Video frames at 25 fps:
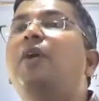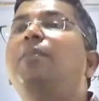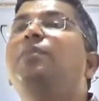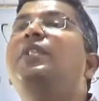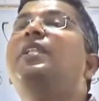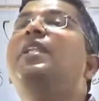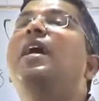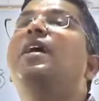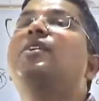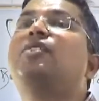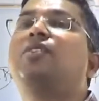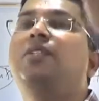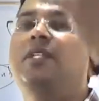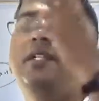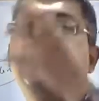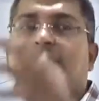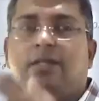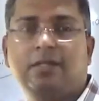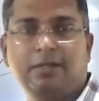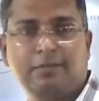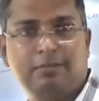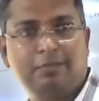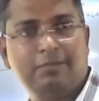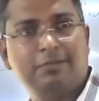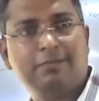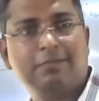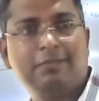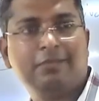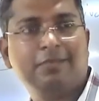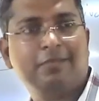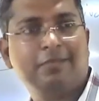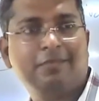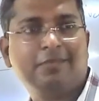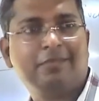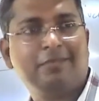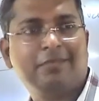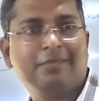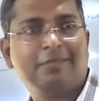from the national income.
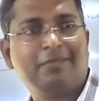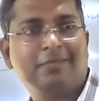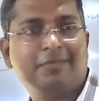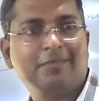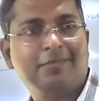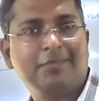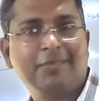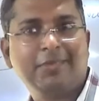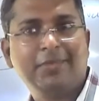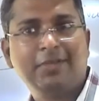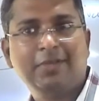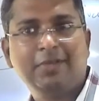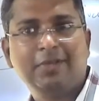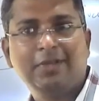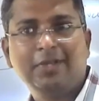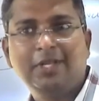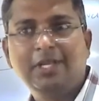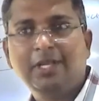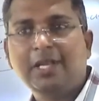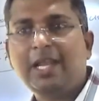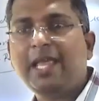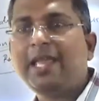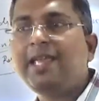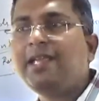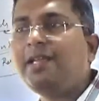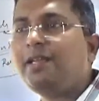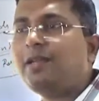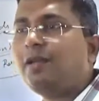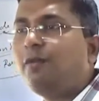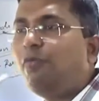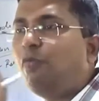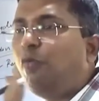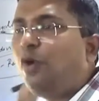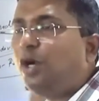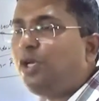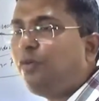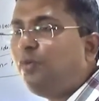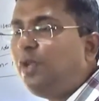Like
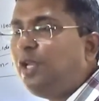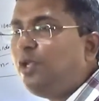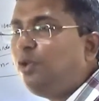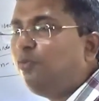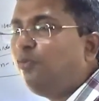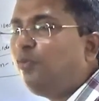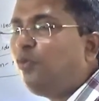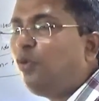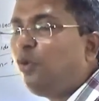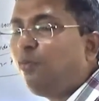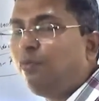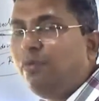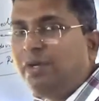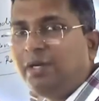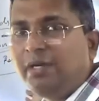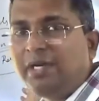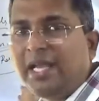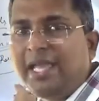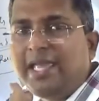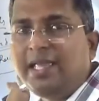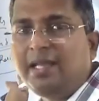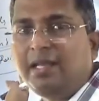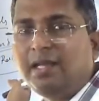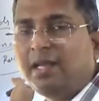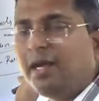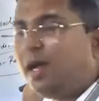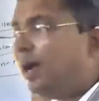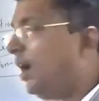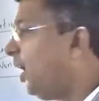what will you, like